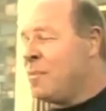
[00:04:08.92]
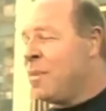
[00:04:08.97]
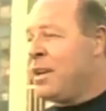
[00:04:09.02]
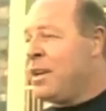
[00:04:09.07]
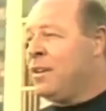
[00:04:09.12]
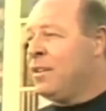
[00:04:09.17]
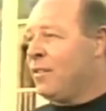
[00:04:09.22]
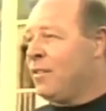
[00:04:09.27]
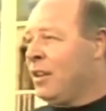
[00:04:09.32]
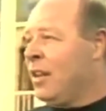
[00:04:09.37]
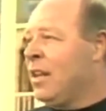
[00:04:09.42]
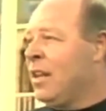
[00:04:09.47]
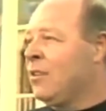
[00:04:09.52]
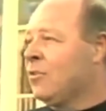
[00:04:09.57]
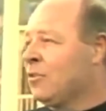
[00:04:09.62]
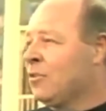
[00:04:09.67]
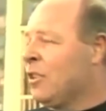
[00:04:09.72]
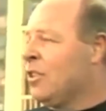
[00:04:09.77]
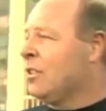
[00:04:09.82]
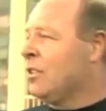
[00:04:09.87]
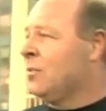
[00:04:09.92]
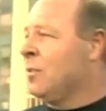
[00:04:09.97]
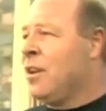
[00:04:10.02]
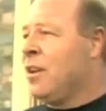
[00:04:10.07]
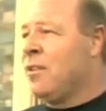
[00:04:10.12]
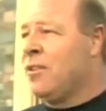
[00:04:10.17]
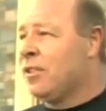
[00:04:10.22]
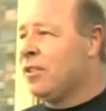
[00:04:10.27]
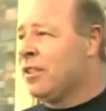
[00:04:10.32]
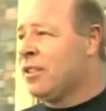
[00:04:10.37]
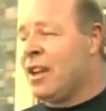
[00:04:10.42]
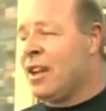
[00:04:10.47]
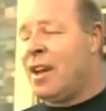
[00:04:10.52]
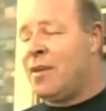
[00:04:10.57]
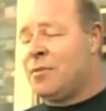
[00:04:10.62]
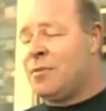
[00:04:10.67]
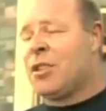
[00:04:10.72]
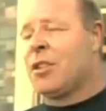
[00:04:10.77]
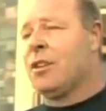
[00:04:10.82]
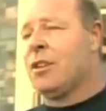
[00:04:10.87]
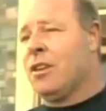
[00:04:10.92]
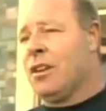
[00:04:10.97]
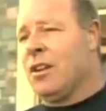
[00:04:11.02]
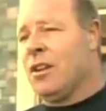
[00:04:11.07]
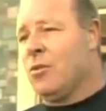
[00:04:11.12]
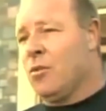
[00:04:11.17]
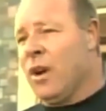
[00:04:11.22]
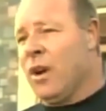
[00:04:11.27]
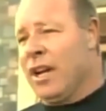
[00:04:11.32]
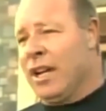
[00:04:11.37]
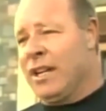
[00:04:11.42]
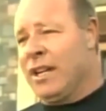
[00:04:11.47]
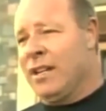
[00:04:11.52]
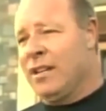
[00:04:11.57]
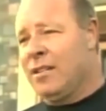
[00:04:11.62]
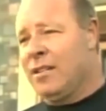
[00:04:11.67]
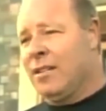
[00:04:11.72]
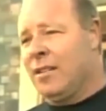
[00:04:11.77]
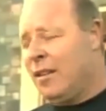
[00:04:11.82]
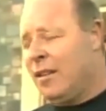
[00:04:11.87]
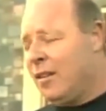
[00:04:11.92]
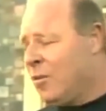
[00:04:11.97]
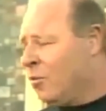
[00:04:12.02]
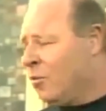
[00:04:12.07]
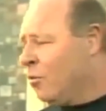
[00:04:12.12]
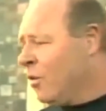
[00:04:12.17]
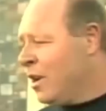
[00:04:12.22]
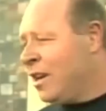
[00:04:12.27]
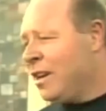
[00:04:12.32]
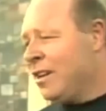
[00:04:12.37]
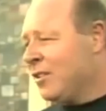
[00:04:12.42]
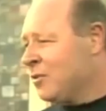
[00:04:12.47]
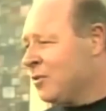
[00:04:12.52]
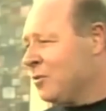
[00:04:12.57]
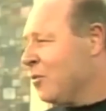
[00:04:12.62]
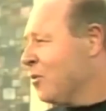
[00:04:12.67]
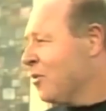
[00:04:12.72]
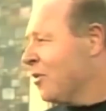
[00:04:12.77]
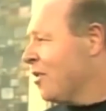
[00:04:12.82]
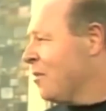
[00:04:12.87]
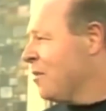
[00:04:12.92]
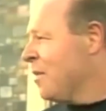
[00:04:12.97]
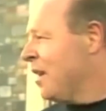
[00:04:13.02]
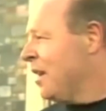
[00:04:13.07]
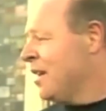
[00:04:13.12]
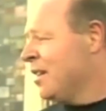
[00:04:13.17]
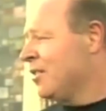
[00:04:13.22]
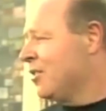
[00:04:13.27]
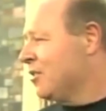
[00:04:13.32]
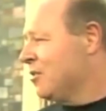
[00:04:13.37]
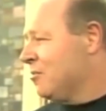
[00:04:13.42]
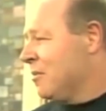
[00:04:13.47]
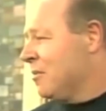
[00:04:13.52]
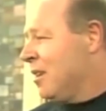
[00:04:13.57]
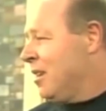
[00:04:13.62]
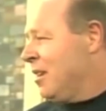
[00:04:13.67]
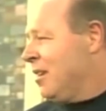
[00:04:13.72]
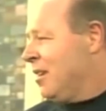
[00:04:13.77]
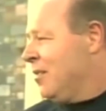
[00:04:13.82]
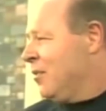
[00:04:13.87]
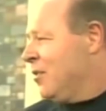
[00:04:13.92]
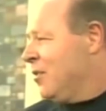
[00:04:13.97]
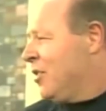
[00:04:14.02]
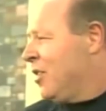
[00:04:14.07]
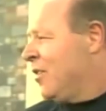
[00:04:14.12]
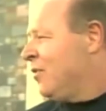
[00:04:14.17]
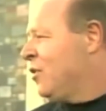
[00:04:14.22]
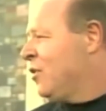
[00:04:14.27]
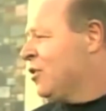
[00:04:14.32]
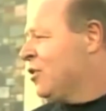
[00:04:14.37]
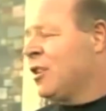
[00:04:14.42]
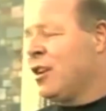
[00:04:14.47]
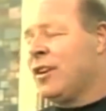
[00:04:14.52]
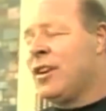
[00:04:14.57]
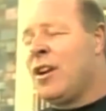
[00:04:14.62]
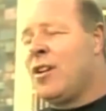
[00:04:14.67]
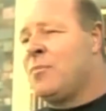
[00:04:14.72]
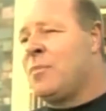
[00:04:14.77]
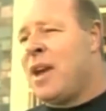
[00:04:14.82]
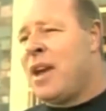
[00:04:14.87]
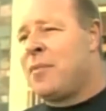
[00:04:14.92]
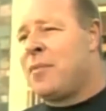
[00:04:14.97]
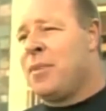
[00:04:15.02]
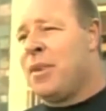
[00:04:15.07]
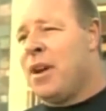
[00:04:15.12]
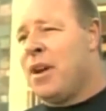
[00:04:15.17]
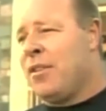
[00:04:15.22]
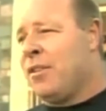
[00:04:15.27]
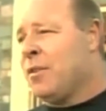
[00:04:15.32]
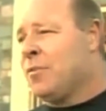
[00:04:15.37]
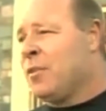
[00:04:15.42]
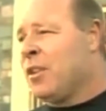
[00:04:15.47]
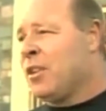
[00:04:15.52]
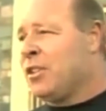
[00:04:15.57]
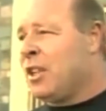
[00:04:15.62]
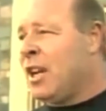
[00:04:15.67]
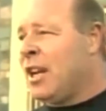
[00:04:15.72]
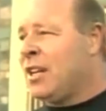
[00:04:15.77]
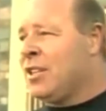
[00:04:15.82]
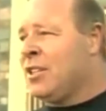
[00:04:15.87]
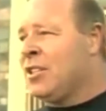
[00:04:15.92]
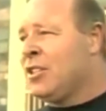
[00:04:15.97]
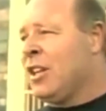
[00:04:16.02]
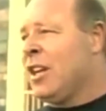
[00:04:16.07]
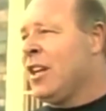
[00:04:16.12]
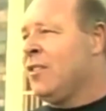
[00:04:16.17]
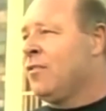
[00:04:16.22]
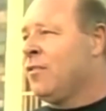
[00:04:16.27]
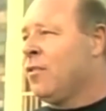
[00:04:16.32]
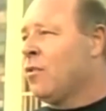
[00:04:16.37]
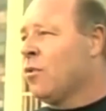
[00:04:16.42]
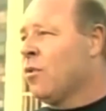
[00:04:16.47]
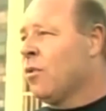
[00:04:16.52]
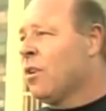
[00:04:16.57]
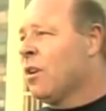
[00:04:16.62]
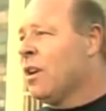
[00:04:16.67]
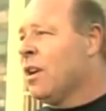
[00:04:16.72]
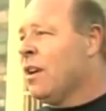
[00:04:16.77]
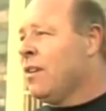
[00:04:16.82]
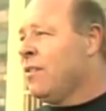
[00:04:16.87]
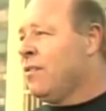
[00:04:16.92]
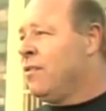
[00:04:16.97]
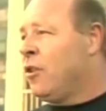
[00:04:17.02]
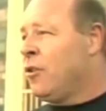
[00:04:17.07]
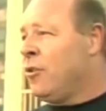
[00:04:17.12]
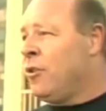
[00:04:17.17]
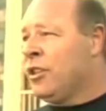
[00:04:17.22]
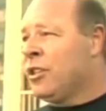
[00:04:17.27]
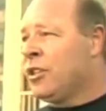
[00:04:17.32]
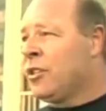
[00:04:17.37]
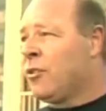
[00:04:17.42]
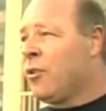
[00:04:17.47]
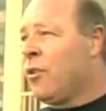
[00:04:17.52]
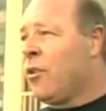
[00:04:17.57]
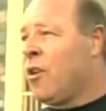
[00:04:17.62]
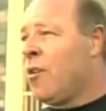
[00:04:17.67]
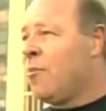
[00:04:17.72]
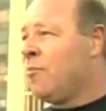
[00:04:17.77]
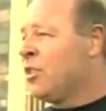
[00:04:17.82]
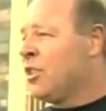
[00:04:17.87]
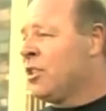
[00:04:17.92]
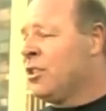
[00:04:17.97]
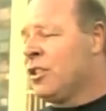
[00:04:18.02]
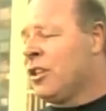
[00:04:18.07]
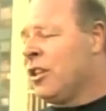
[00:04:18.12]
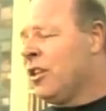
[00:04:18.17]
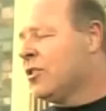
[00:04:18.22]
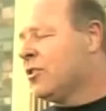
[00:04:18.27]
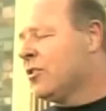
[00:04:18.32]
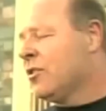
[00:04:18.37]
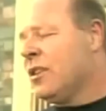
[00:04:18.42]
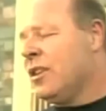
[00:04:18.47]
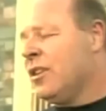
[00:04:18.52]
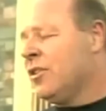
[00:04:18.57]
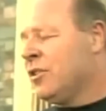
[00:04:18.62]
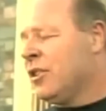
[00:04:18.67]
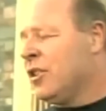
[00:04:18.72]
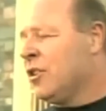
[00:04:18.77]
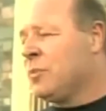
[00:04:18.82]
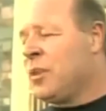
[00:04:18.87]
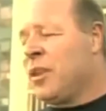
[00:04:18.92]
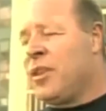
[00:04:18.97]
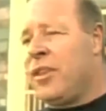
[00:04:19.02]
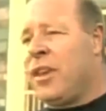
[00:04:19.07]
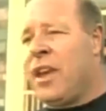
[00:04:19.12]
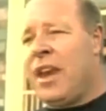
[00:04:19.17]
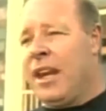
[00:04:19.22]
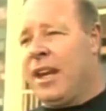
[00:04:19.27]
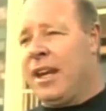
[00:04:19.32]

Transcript: Well, my opinion of the legal system here is it's absolutely weak. Weak as water. I mean, it's because they've just got no backbone, that the sentencing for various crimes is, is, is just